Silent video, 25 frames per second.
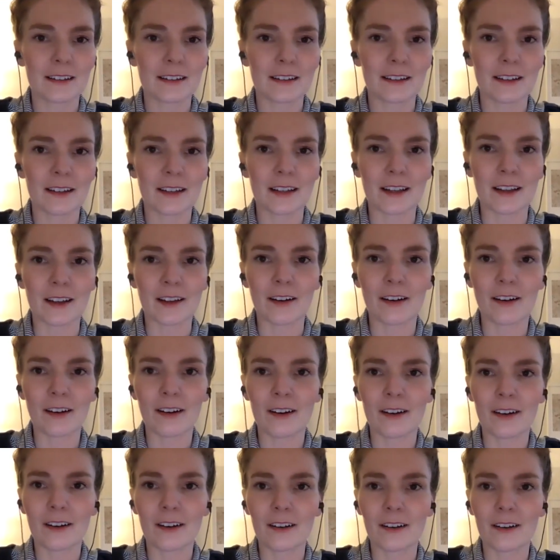Getting
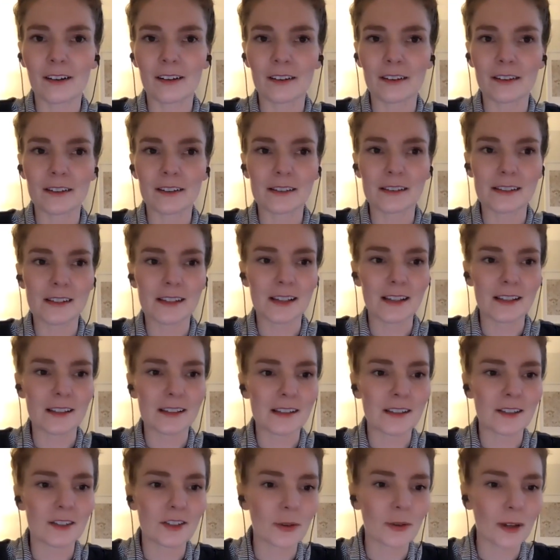all these things
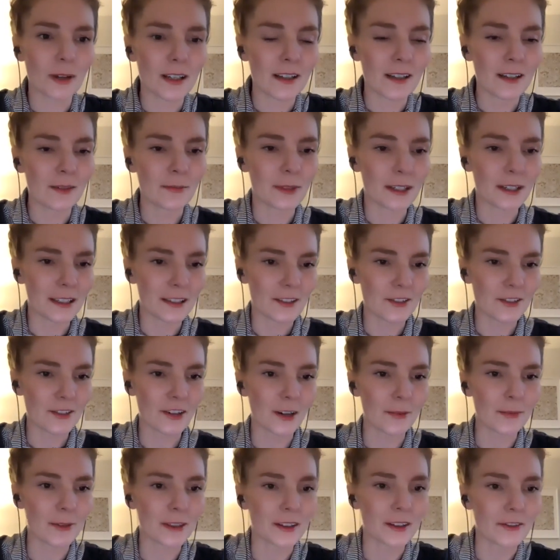situated, making sure
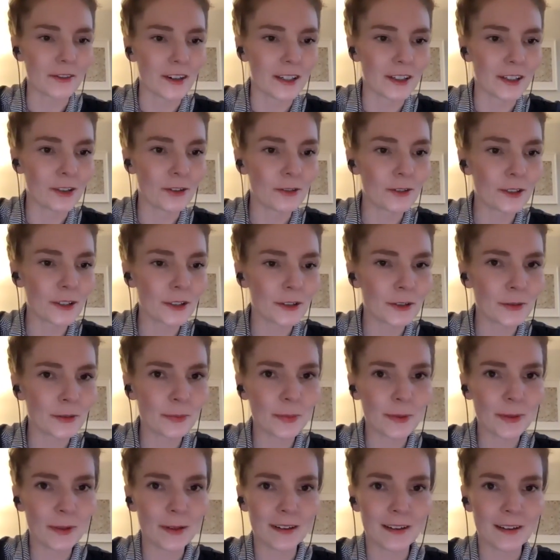I'm in the right
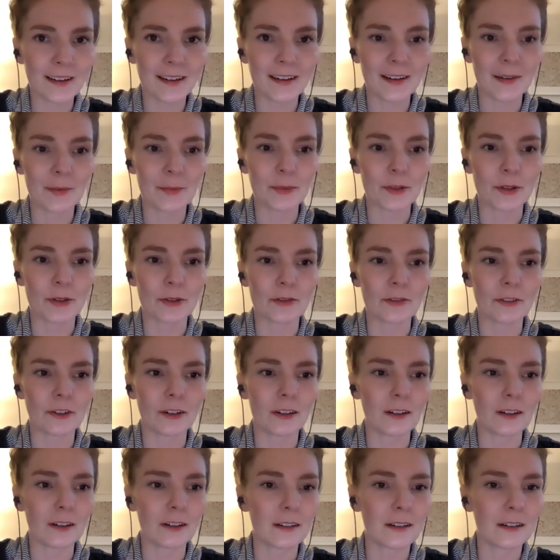group.
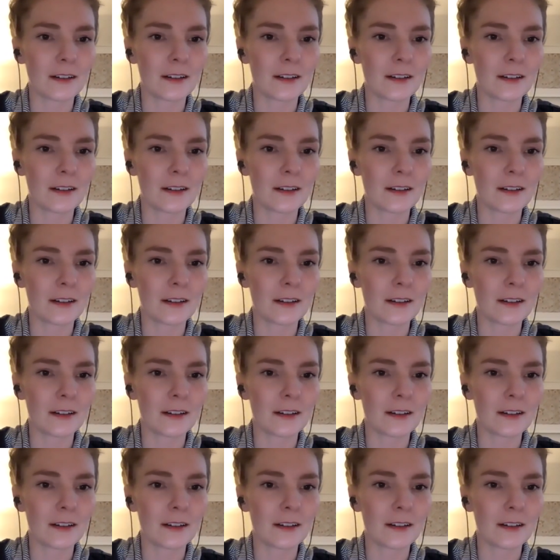Beautiful.